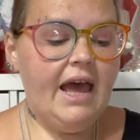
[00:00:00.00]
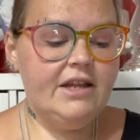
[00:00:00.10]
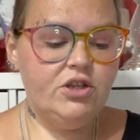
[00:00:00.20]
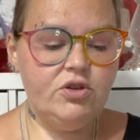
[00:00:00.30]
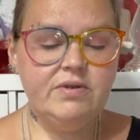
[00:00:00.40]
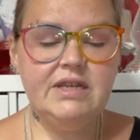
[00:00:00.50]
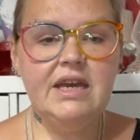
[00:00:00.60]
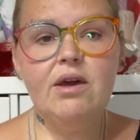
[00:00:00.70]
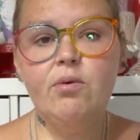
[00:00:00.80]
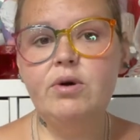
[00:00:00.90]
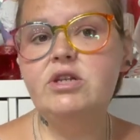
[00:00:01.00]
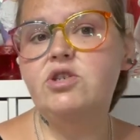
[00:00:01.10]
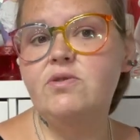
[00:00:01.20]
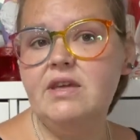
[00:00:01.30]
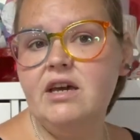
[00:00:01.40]
and using it? What did
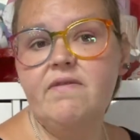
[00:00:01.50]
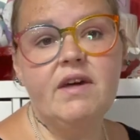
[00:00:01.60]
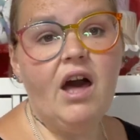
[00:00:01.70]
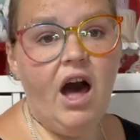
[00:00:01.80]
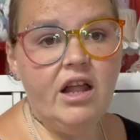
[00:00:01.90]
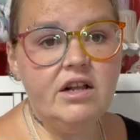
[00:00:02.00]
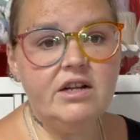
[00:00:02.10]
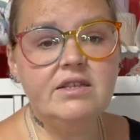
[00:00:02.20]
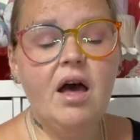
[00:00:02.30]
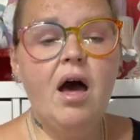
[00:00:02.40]
you think of the colors?